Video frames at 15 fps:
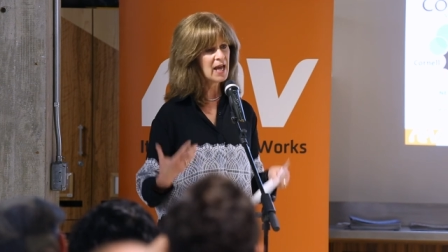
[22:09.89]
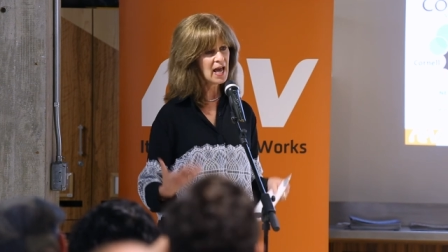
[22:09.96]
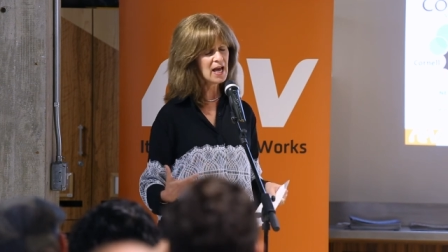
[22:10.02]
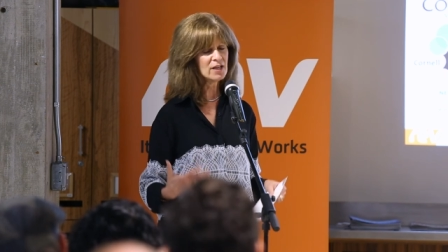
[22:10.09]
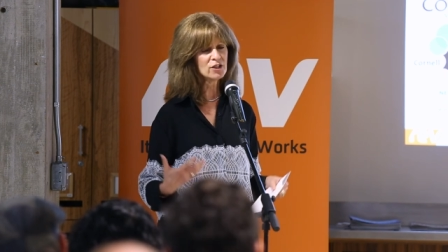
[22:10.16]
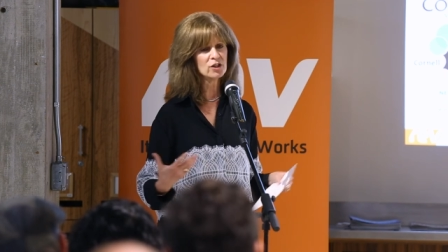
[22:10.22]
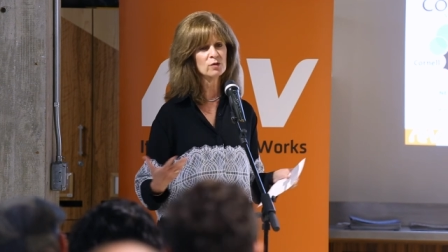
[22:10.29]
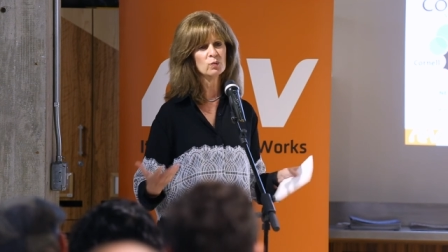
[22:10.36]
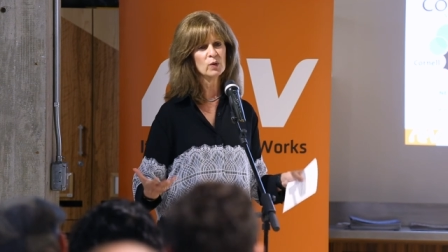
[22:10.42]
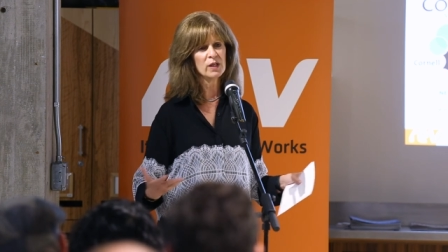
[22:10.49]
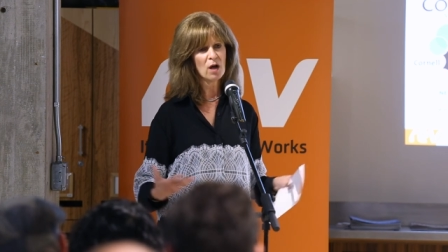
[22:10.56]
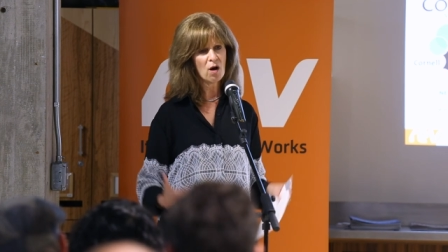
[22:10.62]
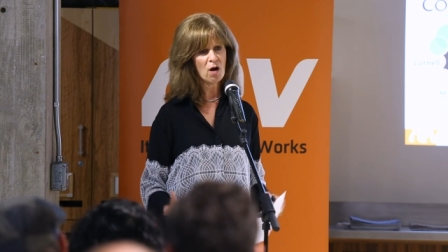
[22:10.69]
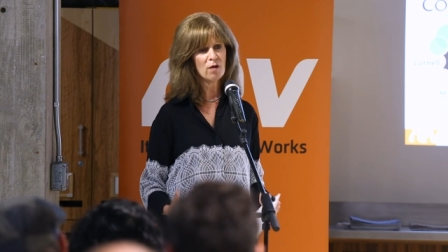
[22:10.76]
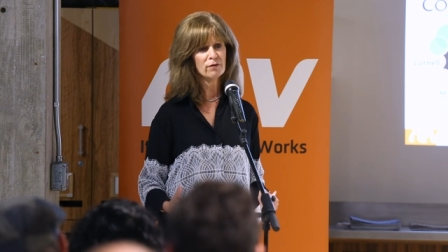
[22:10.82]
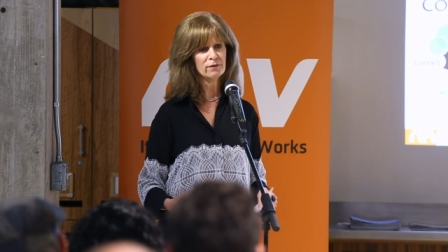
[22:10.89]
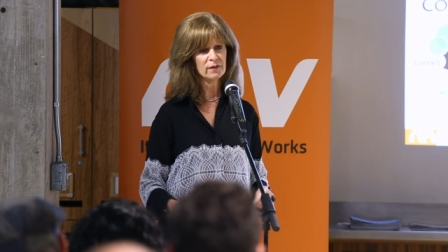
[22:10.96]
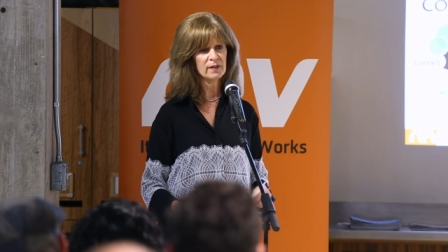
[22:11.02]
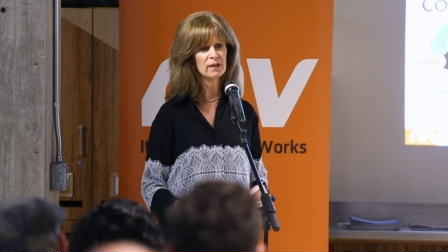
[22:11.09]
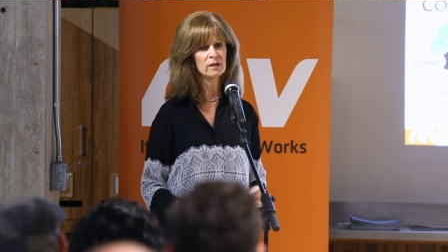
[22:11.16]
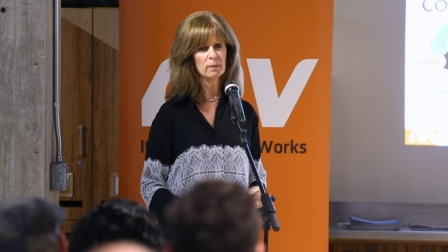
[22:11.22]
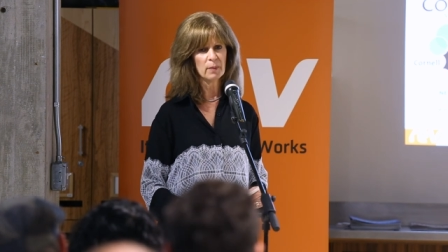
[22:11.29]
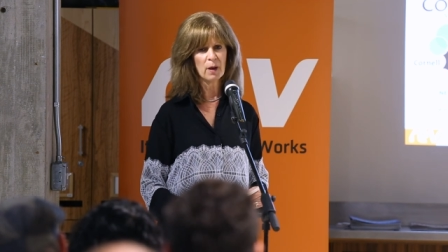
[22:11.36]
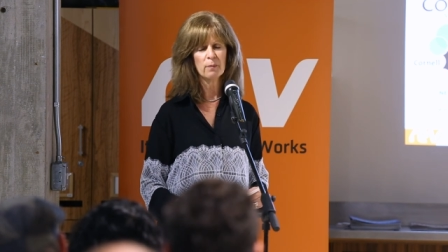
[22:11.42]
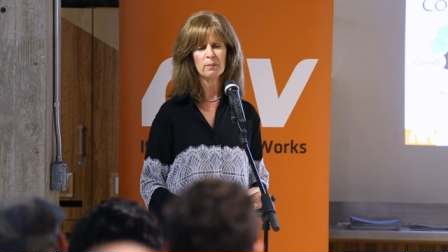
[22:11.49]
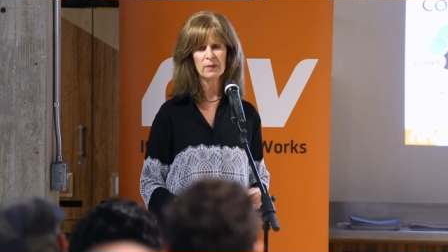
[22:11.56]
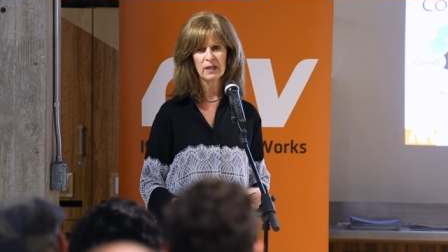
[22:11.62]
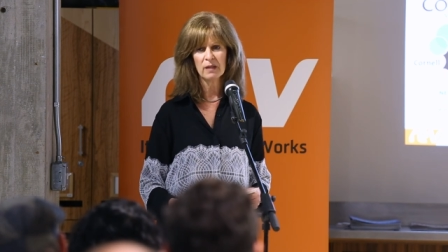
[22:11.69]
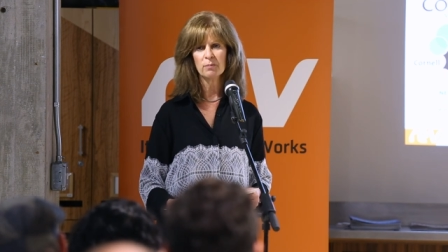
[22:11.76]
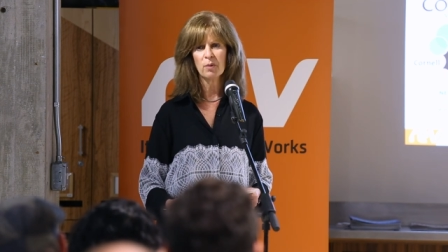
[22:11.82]
passion we all feel about
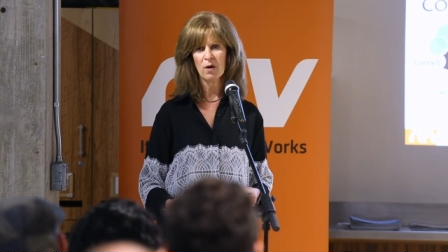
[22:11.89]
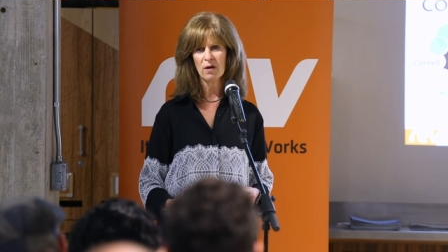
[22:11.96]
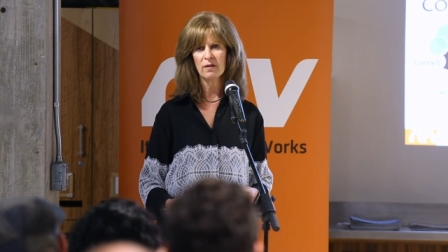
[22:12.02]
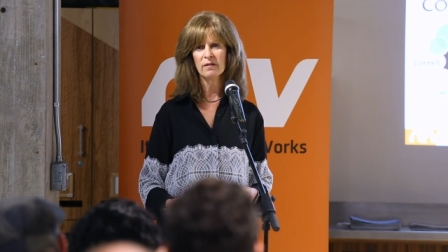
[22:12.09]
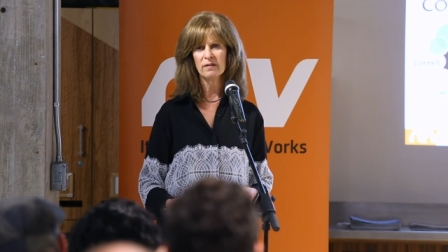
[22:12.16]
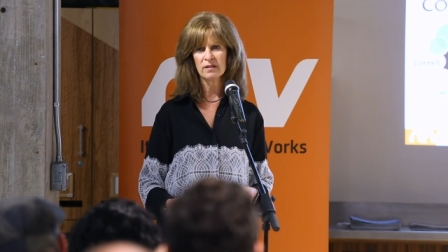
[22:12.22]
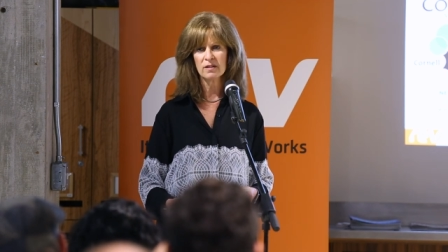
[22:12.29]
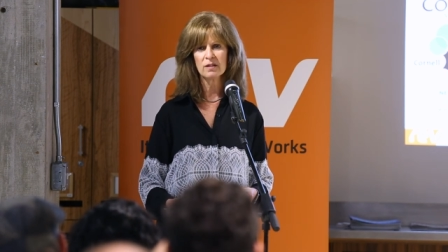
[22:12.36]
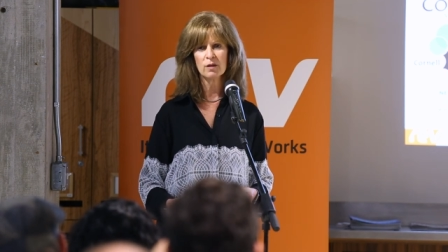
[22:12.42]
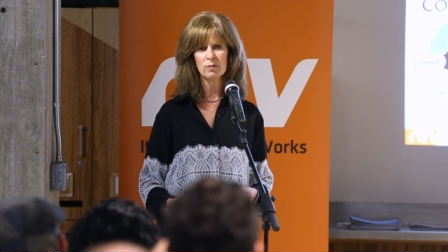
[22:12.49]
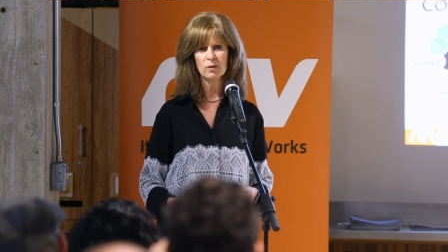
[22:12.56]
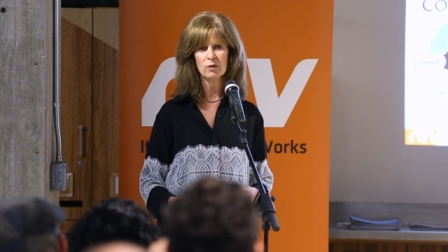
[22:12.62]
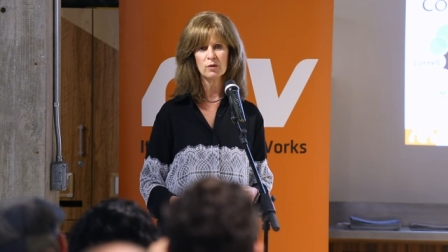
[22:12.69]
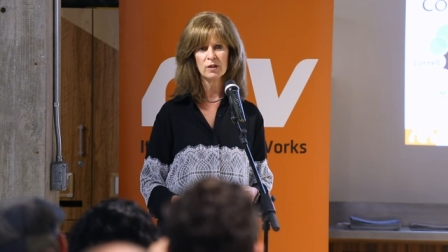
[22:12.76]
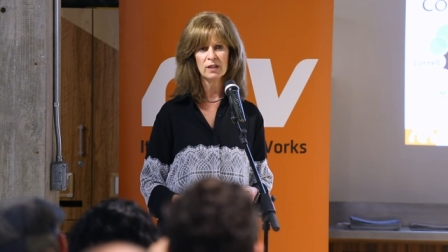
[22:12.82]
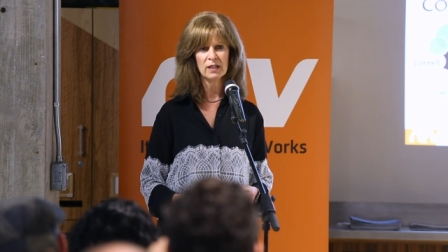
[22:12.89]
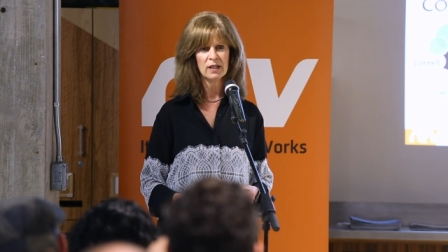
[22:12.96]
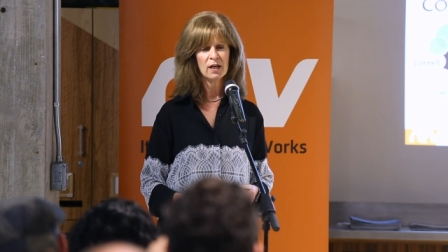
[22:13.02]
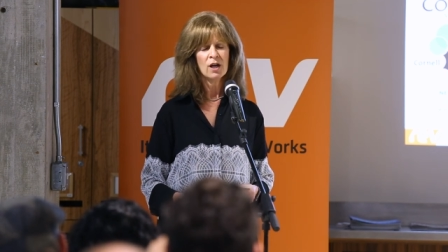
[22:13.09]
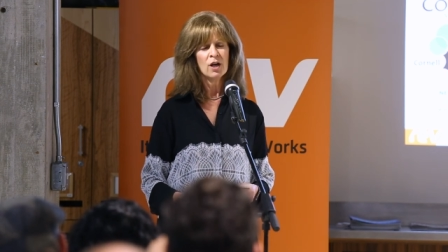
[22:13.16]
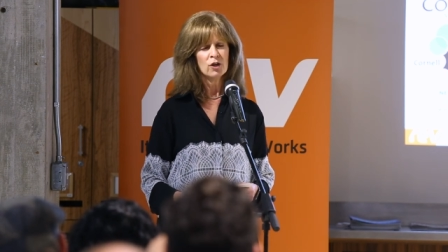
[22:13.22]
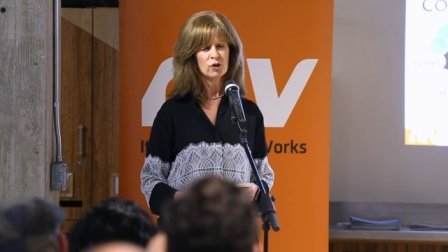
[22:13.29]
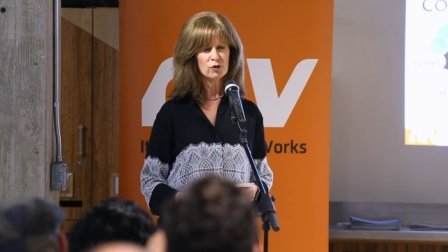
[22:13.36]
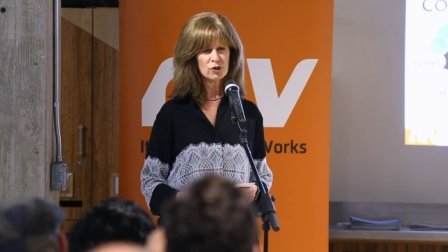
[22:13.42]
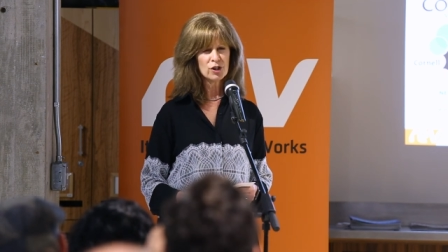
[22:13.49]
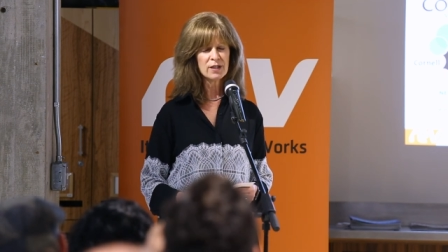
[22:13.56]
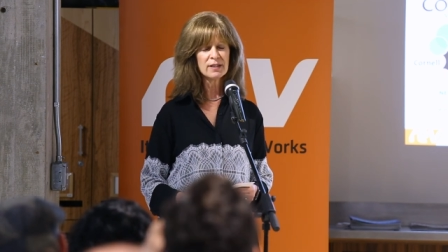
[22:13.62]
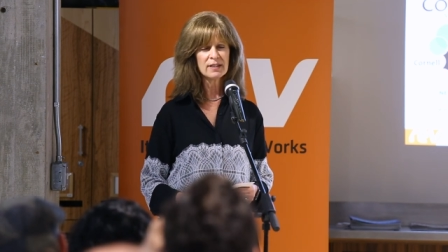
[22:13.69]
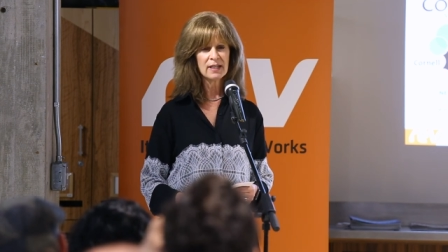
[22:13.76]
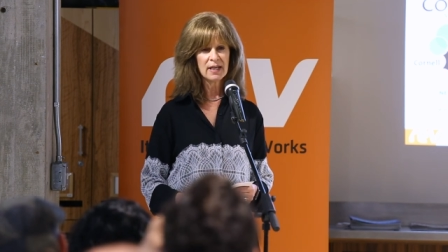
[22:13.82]
being part of this community. You
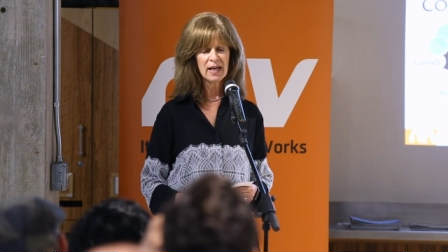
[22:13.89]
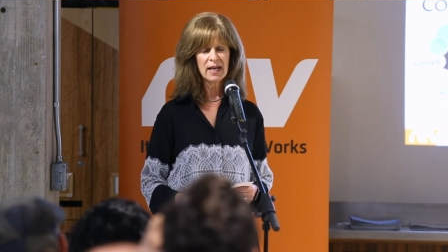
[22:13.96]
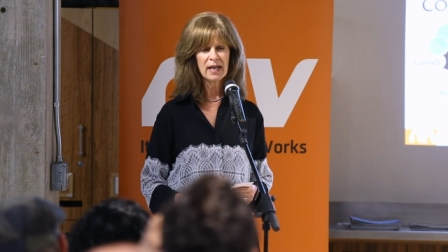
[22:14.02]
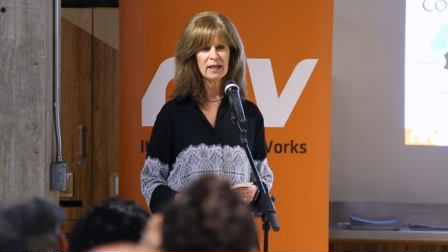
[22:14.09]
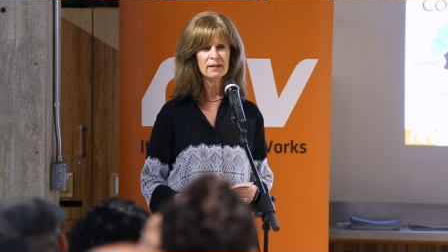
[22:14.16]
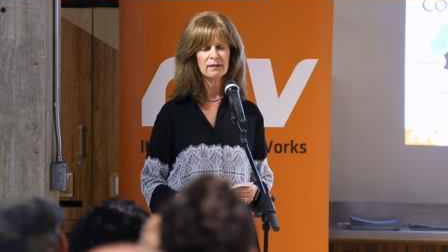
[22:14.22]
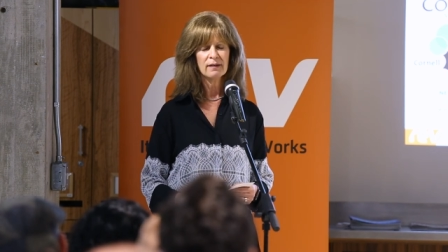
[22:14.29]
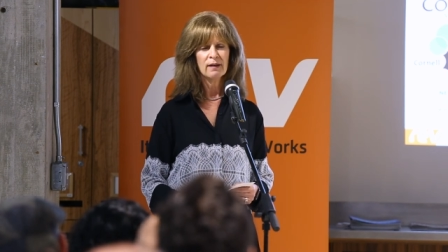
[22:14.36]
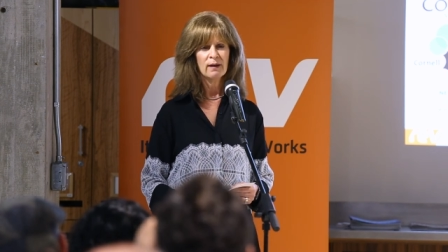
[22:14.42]
just can't